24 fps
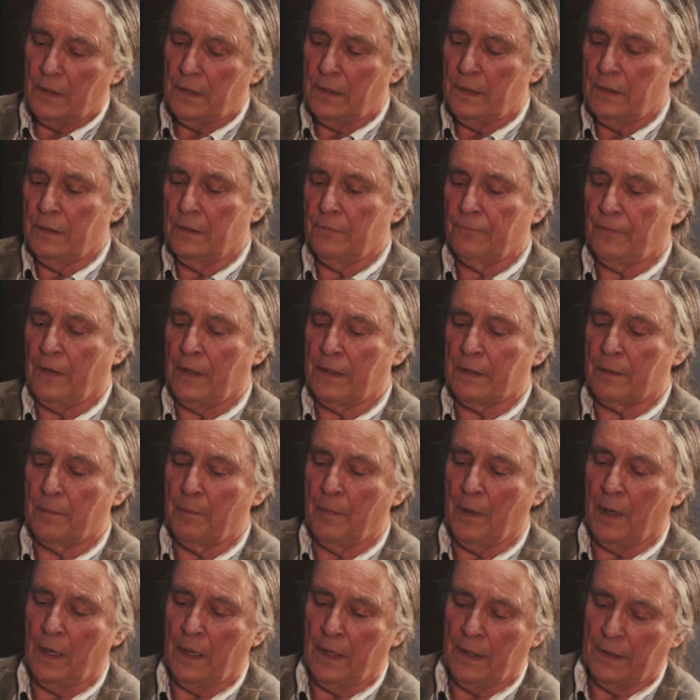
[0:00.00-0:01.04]
if I
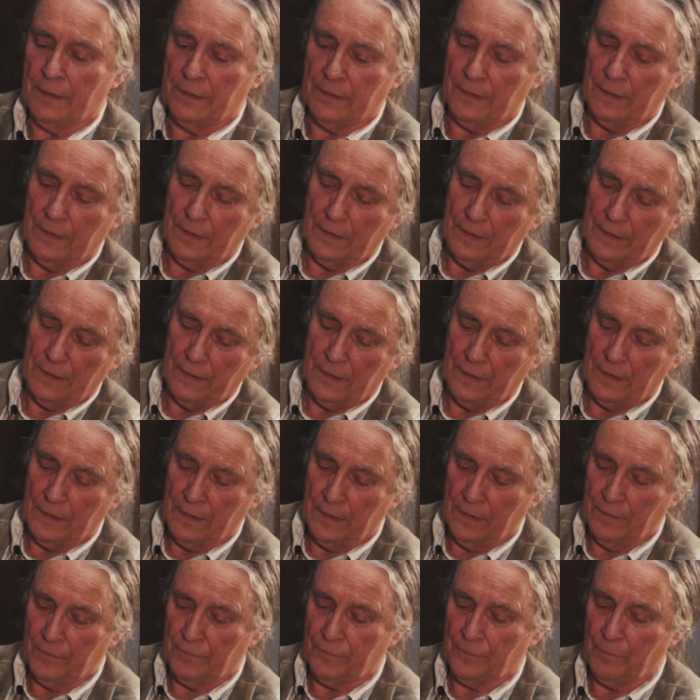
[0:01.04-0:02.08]
combine,
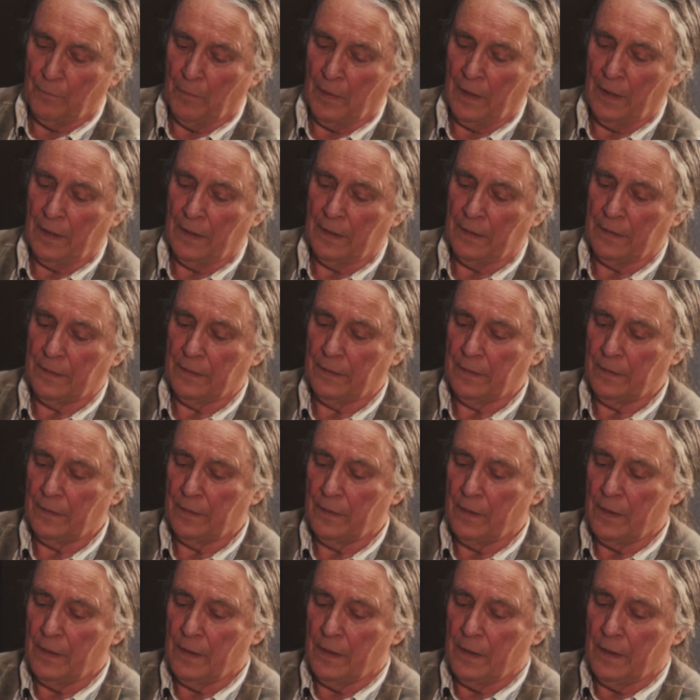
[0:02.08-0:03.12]
if my
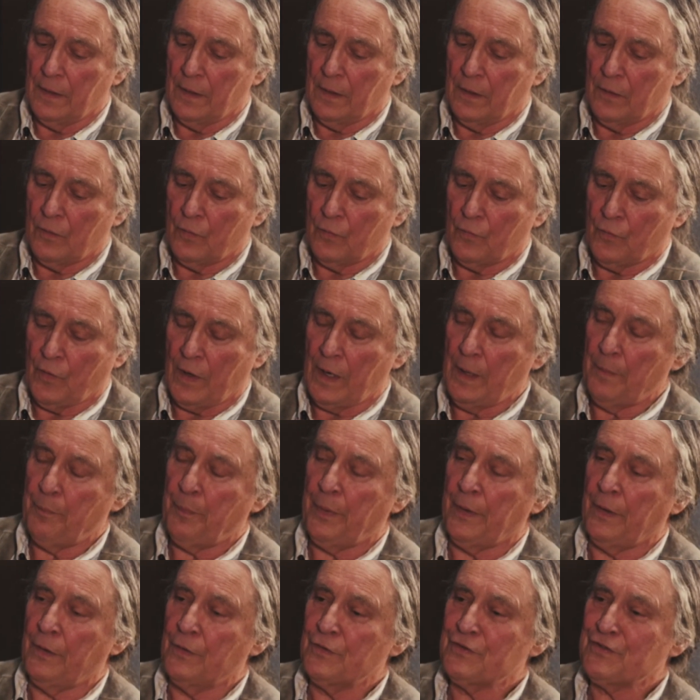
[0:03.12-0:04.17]

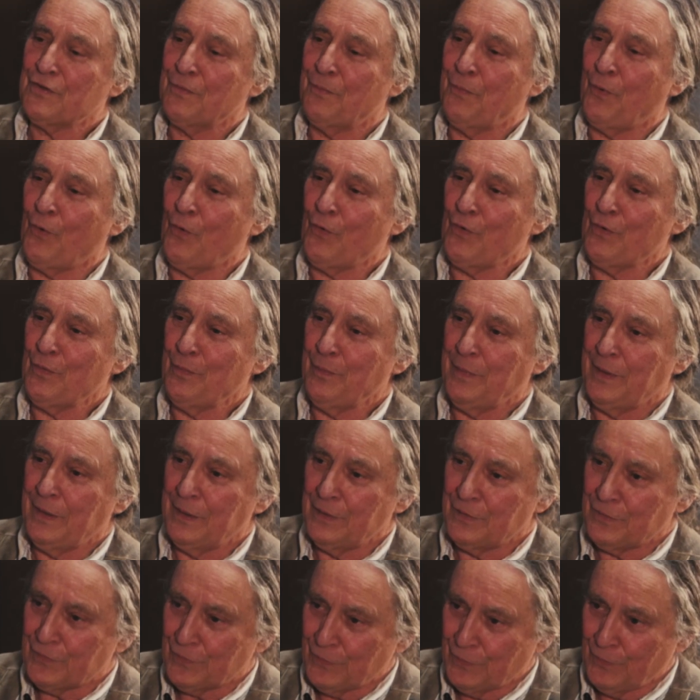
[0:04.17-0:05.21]
grandparents supported me
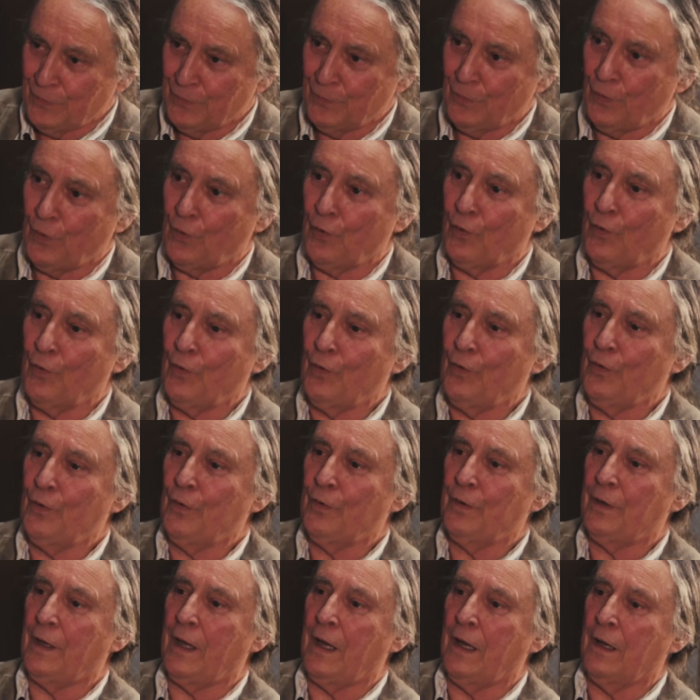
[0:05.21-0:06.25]
to
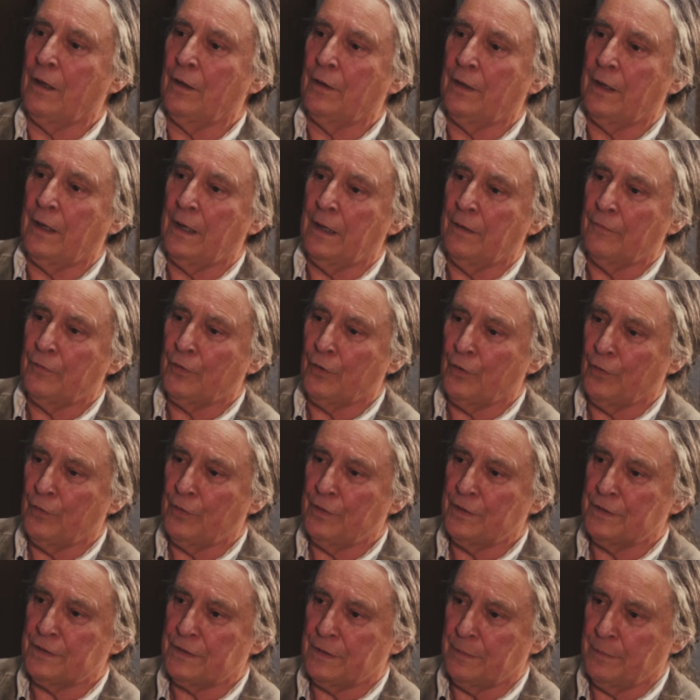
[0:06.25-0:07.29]
learn how to have
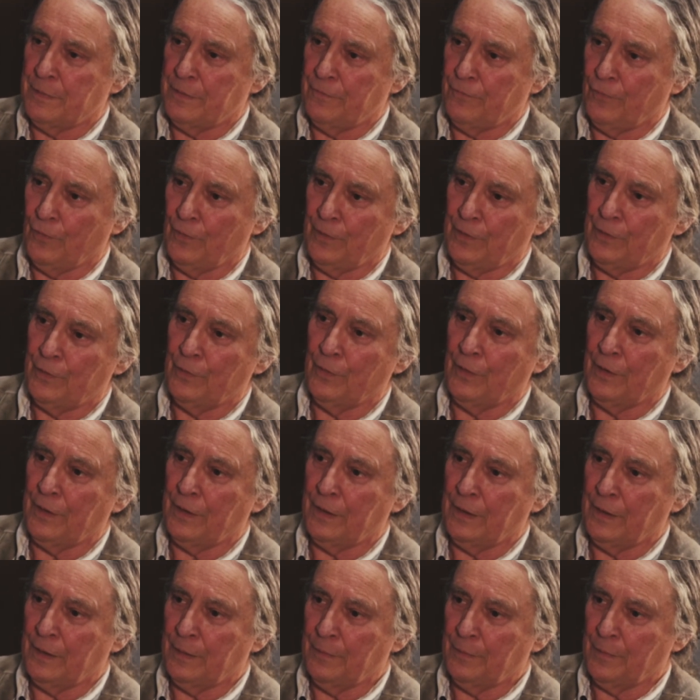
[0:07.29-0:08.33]
courage to be mm-hmm. fully who I
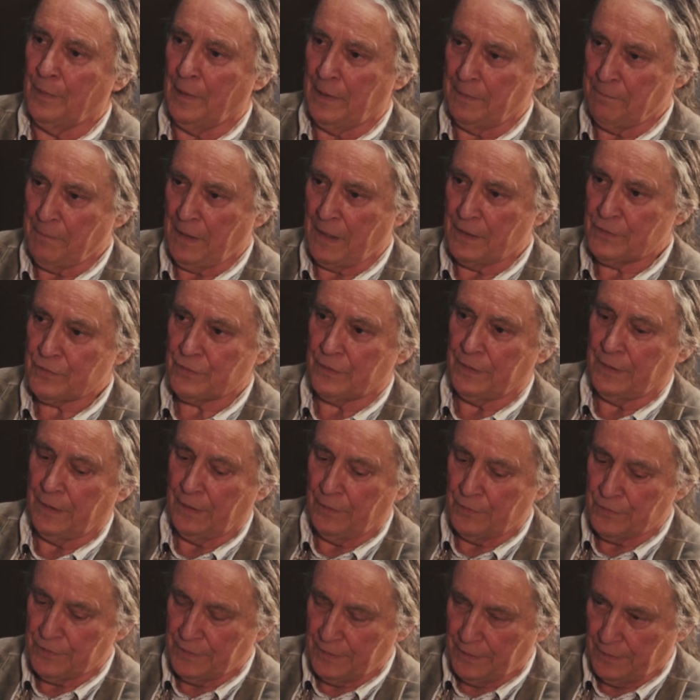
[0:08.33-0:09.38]
am, my masculine
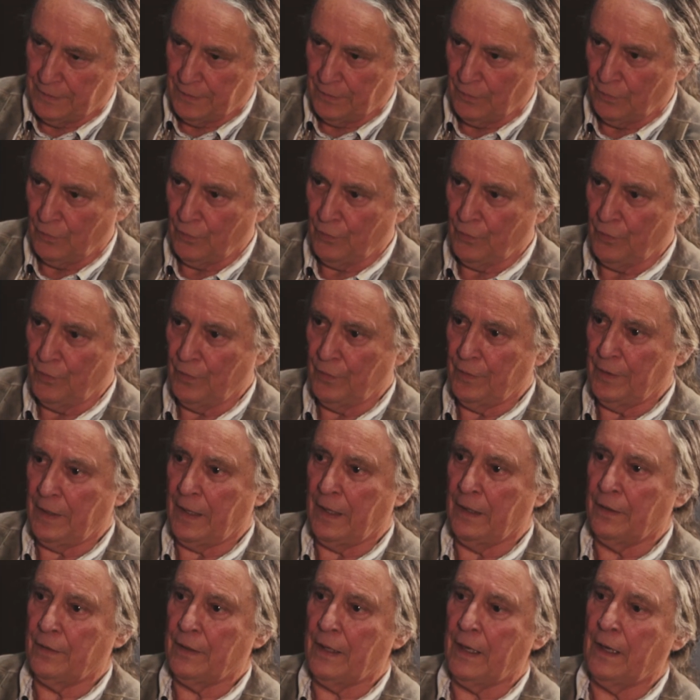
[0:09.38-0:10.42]
energy, and learn
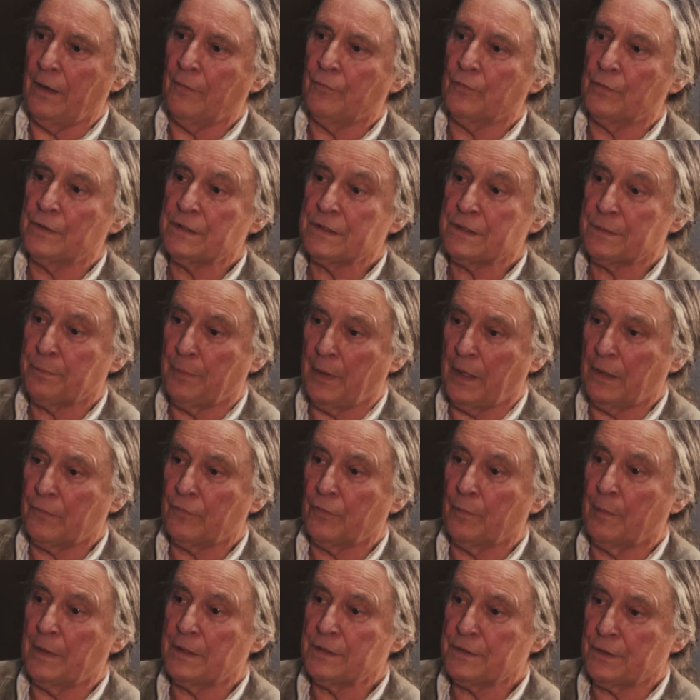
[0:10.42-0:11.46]
how to have respect
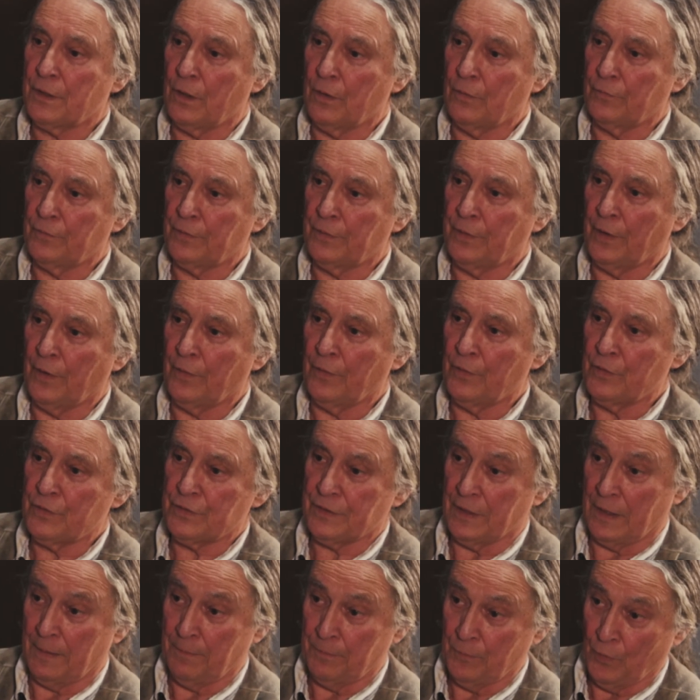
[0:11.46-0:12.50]
for myself and others.
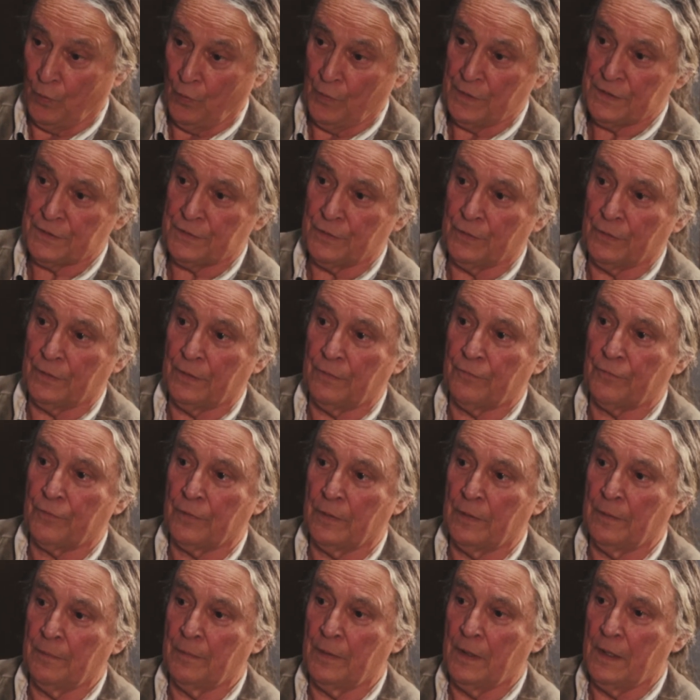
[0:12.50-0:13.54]
And I'm always doing it
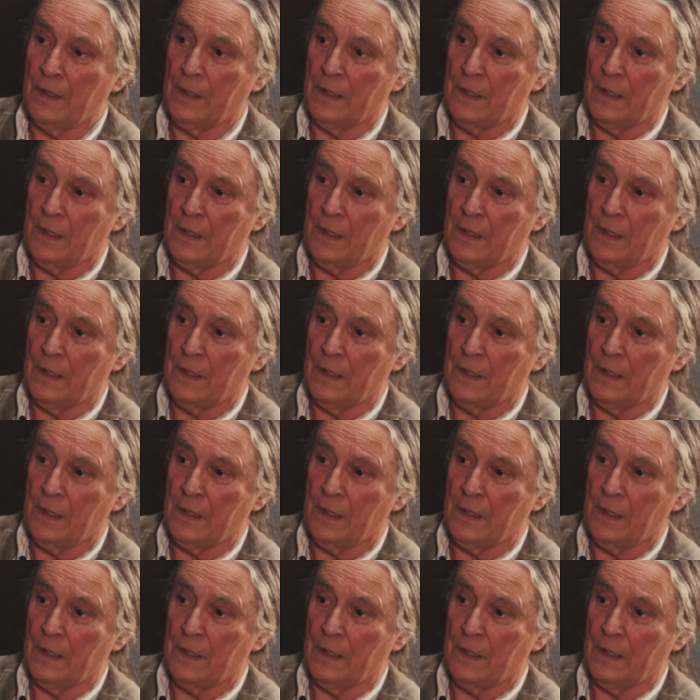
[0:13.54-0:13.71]
from